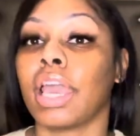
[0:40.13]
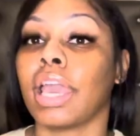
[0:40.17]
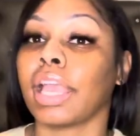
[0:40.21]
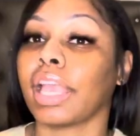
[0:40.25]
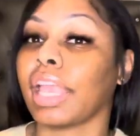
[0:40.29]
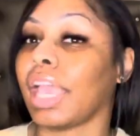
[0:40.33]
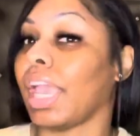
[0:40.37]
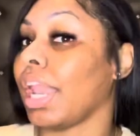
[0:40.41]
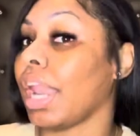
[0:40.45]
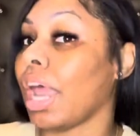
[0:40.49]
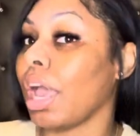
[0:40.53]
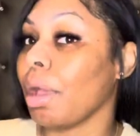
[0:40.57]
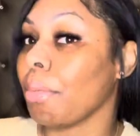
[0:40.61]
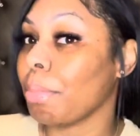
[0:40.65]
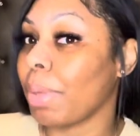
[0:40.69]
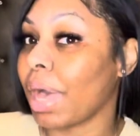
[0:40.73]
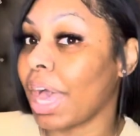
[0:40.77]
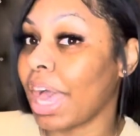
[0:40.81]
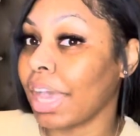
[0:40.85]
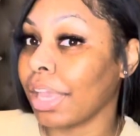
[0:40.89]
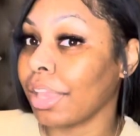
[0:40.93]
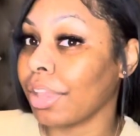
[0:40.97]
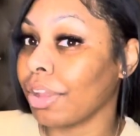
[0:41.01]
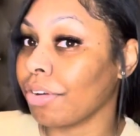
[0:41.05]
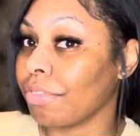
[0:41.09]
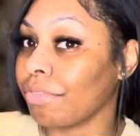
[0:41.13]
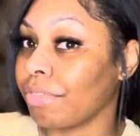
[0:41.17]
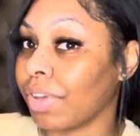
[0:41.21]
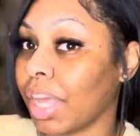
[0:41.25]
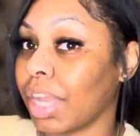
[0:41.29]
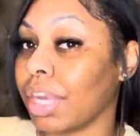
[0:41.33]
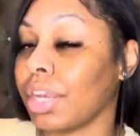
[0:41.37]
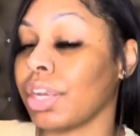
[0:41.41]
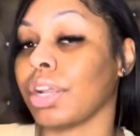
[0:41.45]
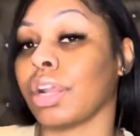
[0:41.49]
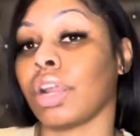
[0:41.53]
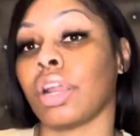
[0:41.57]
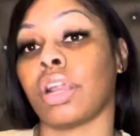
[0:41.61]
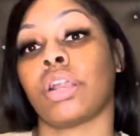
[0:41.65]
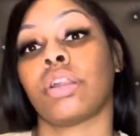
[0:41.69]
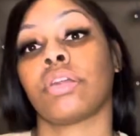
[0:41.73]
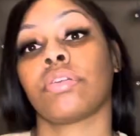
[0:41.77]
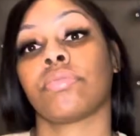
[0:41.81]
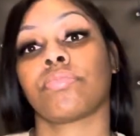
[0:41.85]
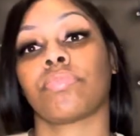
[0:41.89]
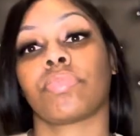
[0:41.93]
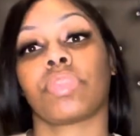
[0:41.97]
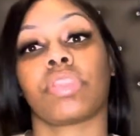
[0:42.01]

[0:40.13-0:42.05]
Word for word: Can I buy your vendor?